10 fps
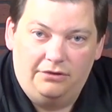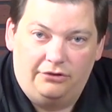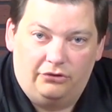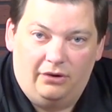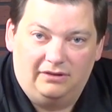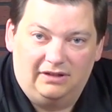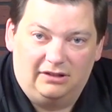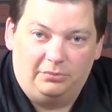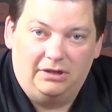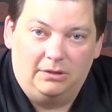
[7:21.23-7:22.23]
the drawings and
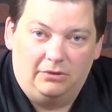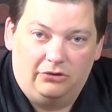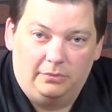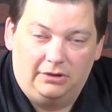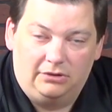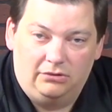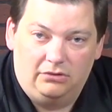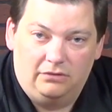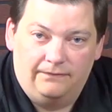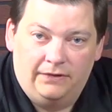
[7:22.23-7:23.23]
explain them a little bit to you.